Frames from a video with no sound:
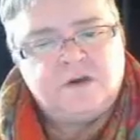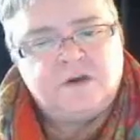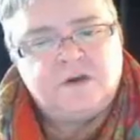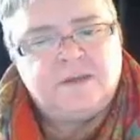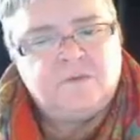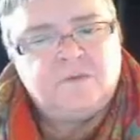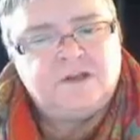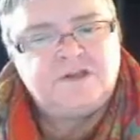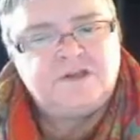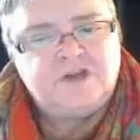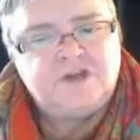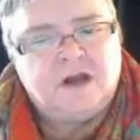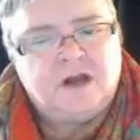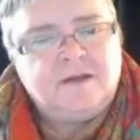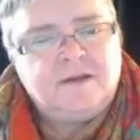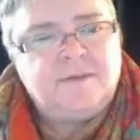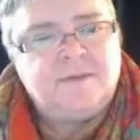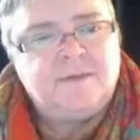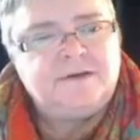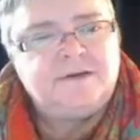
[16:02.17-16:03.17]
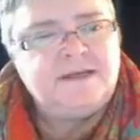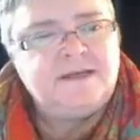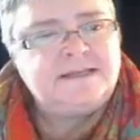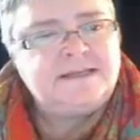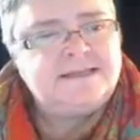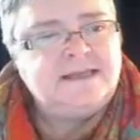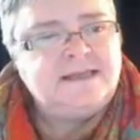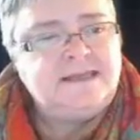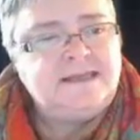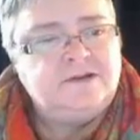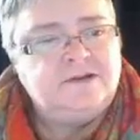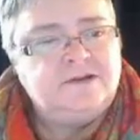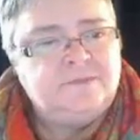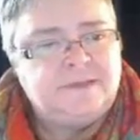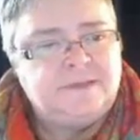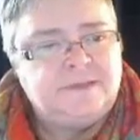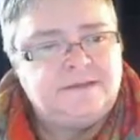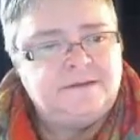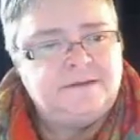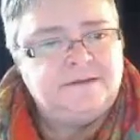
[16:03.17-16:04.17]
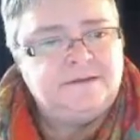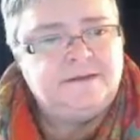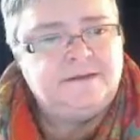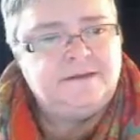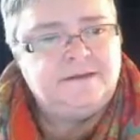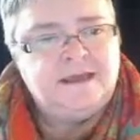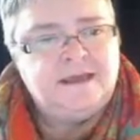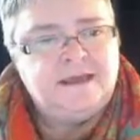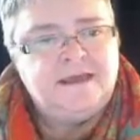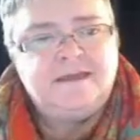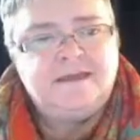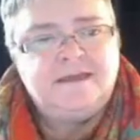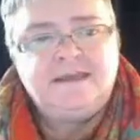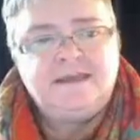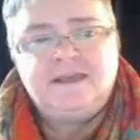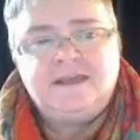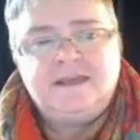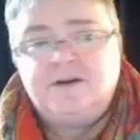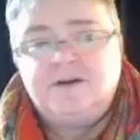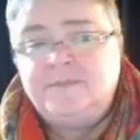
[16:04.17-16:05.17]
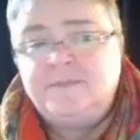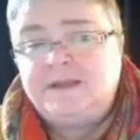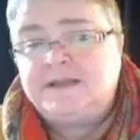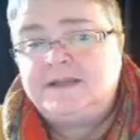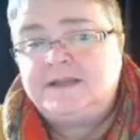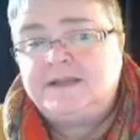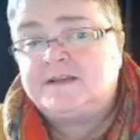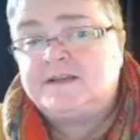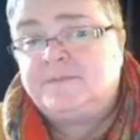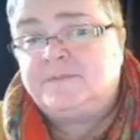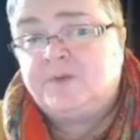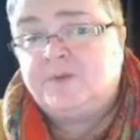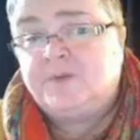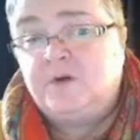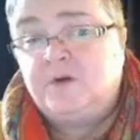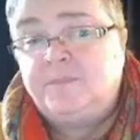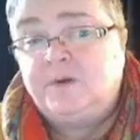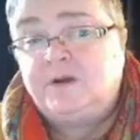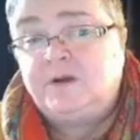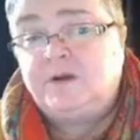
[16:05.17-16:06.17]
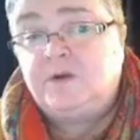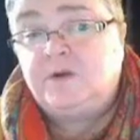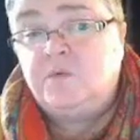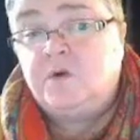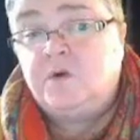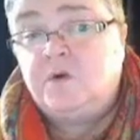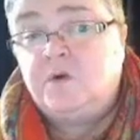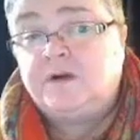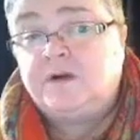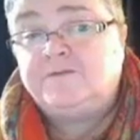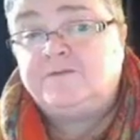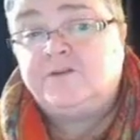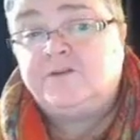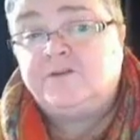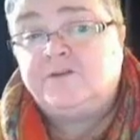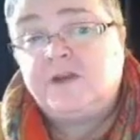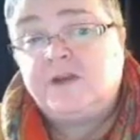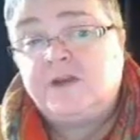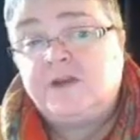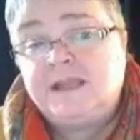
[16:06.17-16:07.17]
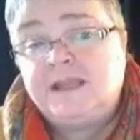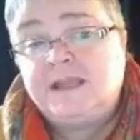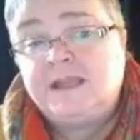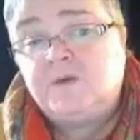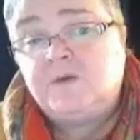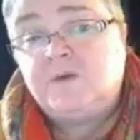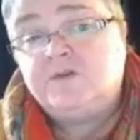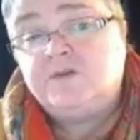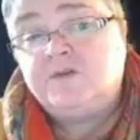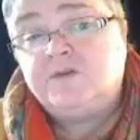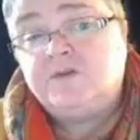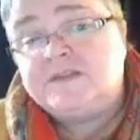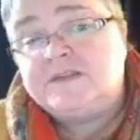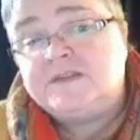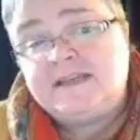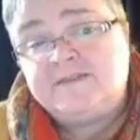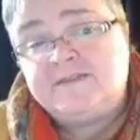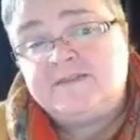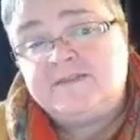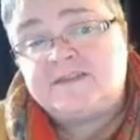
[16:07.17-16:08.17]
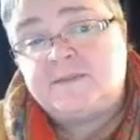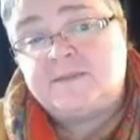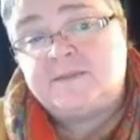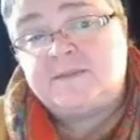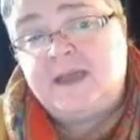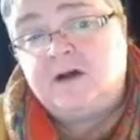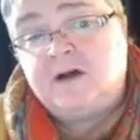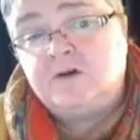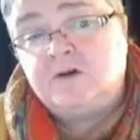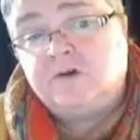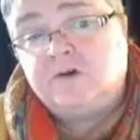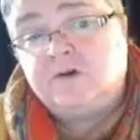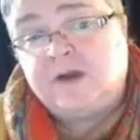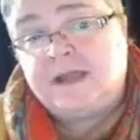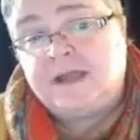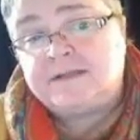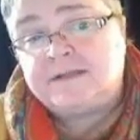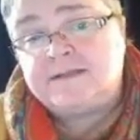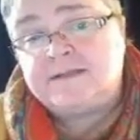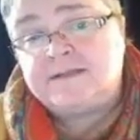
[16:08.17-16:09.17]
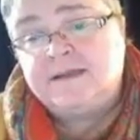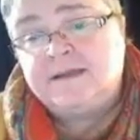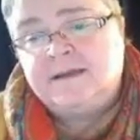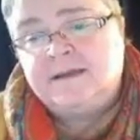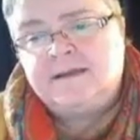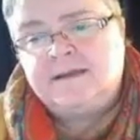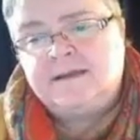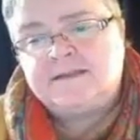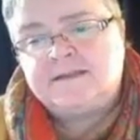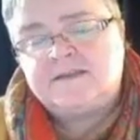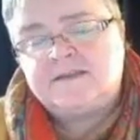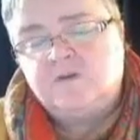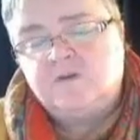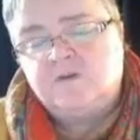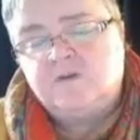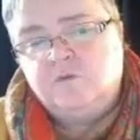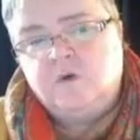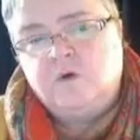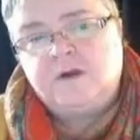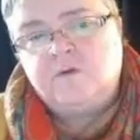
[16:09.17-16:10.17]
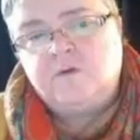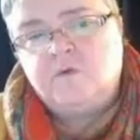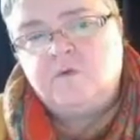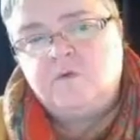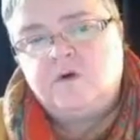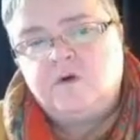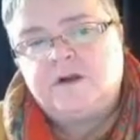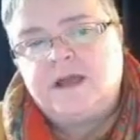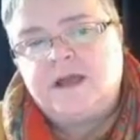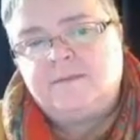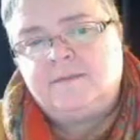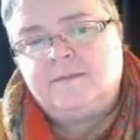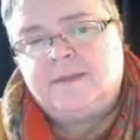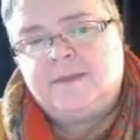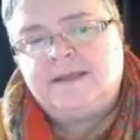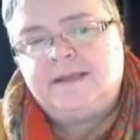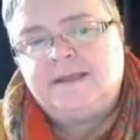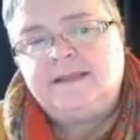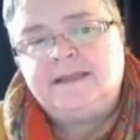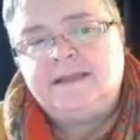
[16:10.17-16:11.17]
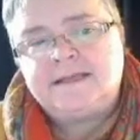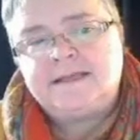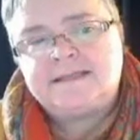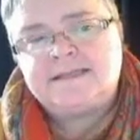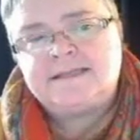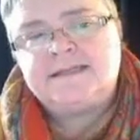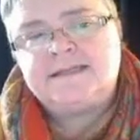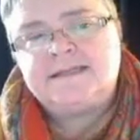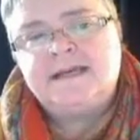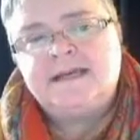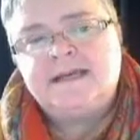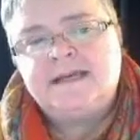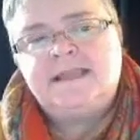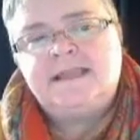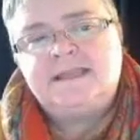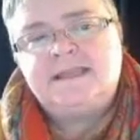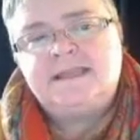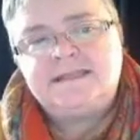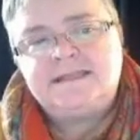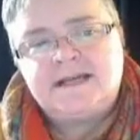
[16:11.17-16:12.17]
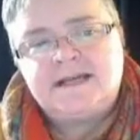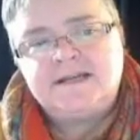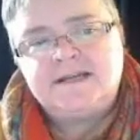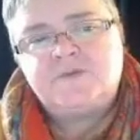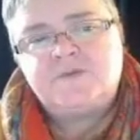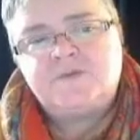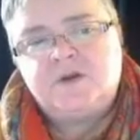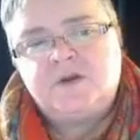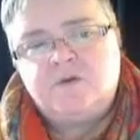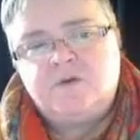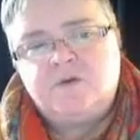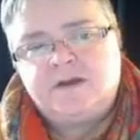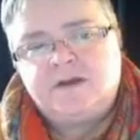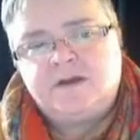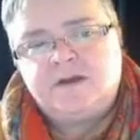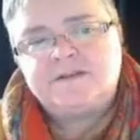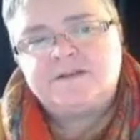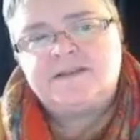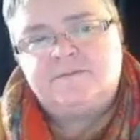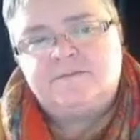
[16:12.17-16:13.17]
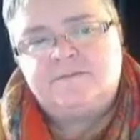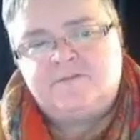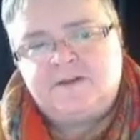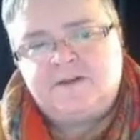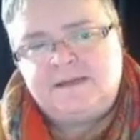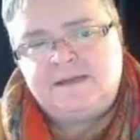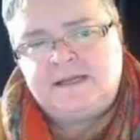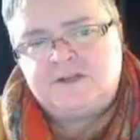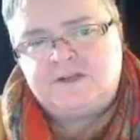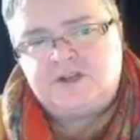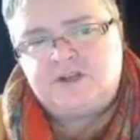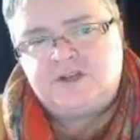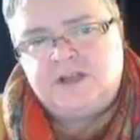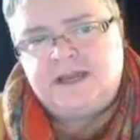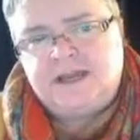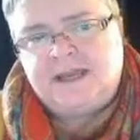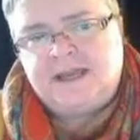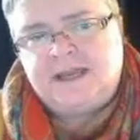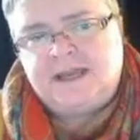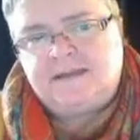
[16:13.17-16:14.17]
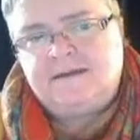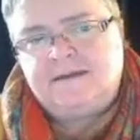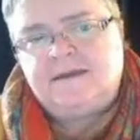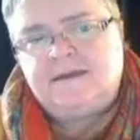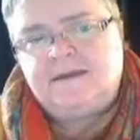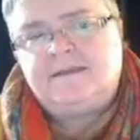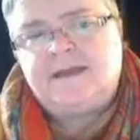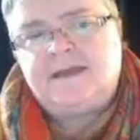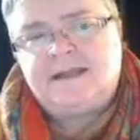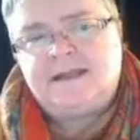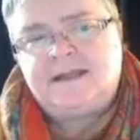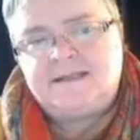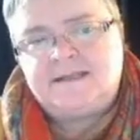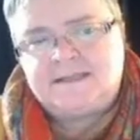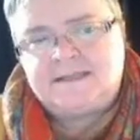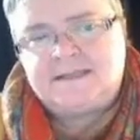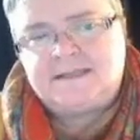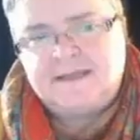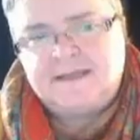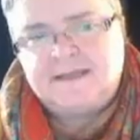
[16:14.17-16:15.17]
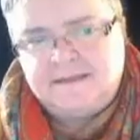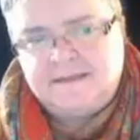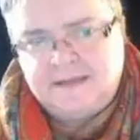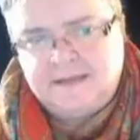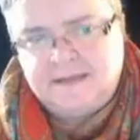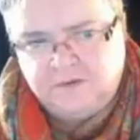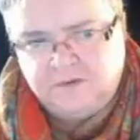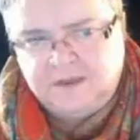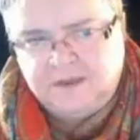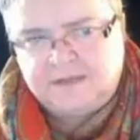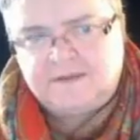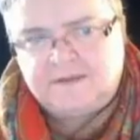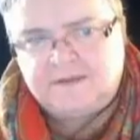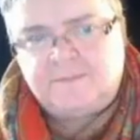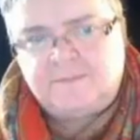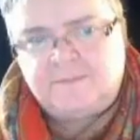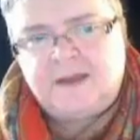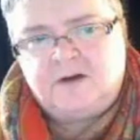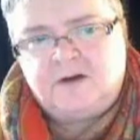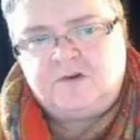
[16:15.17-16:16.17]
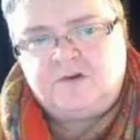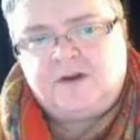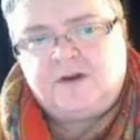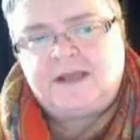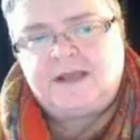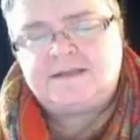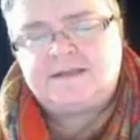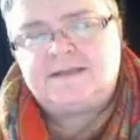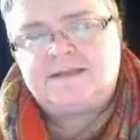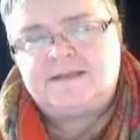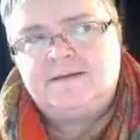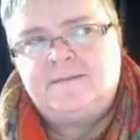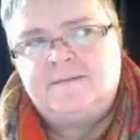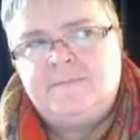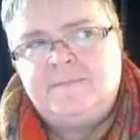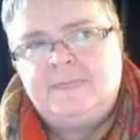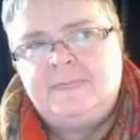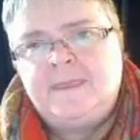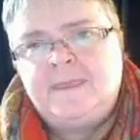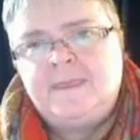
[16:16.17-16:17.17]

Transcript: The next award I want to talk about is the Gilman. The Gilman is an appropriate award for anyone who receives the Pell Grant. It's the one award on my list that does require some financial aid, and that is that you get the Pell Grant.